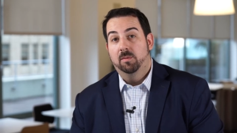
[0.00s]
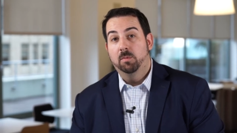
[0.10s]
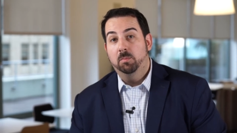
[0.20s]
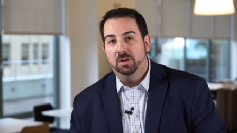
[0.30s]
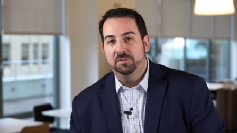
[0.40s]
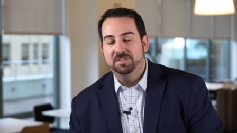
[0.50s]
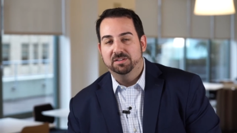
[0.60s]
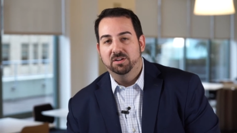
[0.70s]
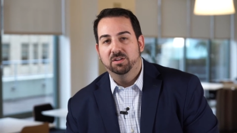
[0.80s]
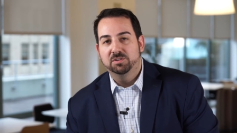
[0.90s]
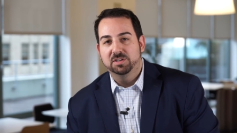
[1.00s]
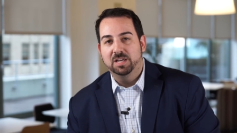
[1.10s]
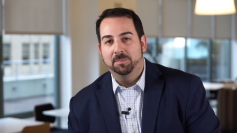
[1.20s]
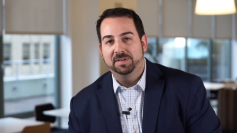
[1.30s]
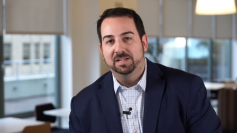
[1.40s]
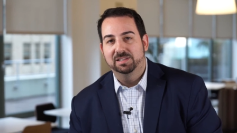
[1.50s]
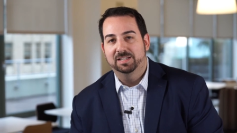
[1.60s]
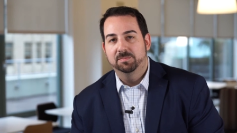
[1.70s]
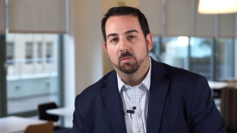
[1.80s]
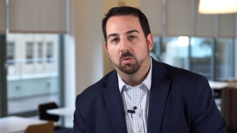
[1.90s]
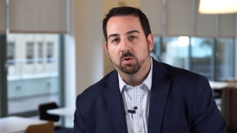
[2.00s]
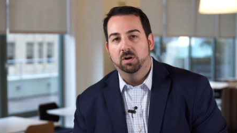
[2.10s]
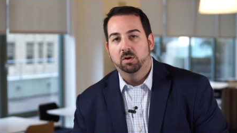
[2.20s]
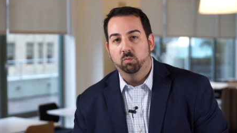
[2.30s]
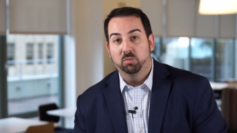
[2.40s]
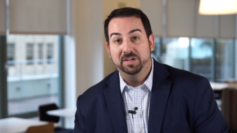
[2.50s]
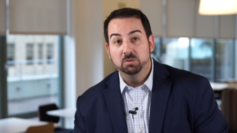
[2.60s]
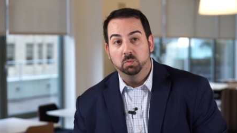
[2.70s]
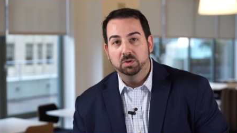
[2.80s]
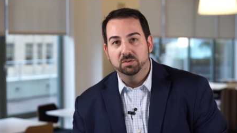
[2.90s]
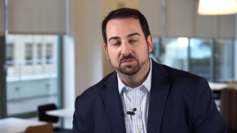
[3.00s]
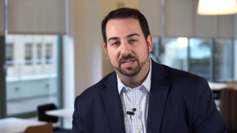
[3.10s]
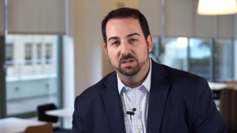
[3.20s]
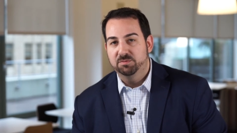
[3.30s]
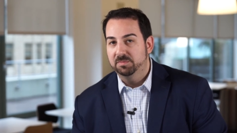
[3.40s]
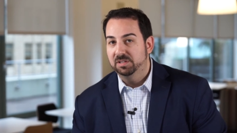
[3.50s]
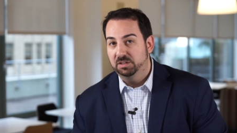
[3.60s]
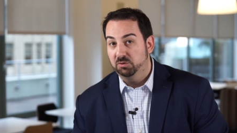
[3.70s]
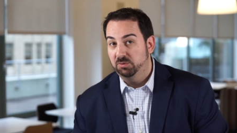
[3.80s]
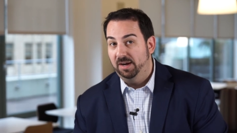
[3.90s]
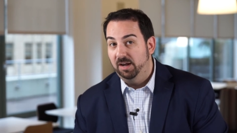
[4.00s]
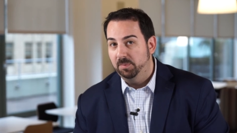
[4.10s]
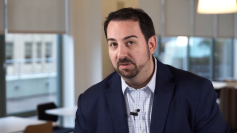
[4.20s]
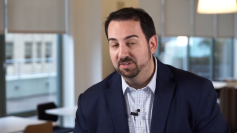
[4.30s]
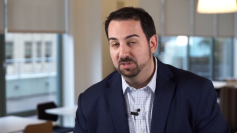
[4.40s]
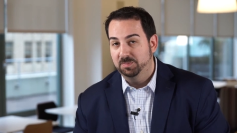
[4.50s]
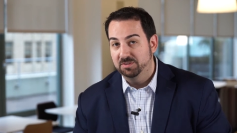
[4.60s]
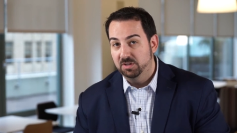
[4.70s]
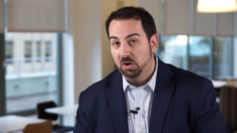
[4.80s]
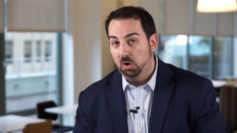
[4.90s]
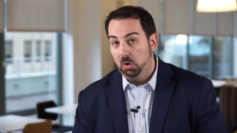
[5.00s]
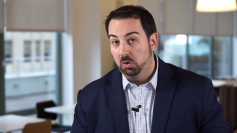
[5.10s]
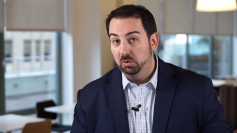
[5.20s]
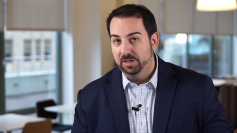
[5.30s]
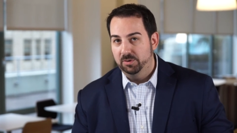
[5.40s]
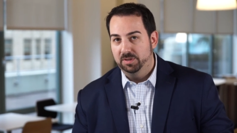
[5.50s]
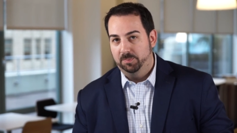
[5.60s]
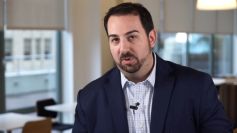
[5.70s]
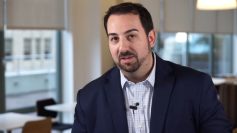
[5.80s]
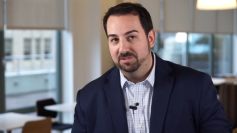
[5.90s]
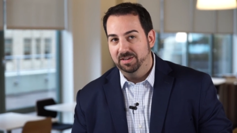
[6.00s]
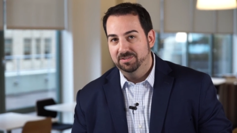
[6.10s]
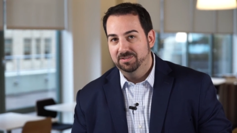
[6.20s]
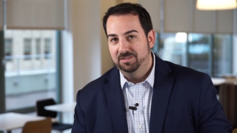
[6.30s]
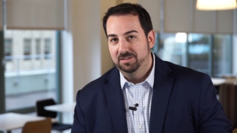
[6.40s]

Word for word: Mobile health technology is helping to collect more real-world data from clinical trial participants earlier in the process.